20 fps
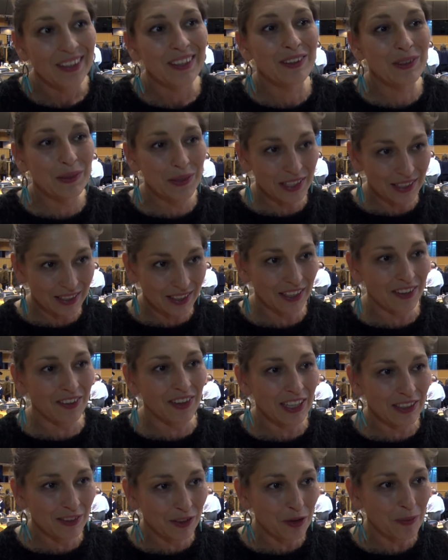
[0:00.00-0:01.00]
to
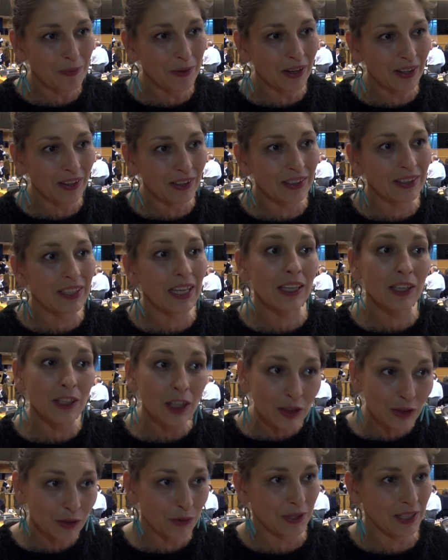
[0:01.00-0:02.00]
integrate Roma than
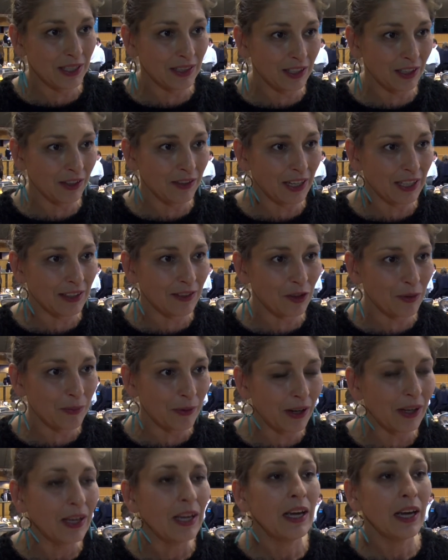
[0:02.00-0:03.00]
not to integrate
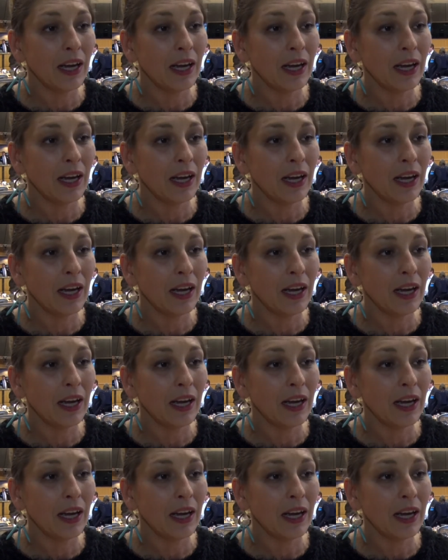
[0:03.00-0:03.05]
Roma,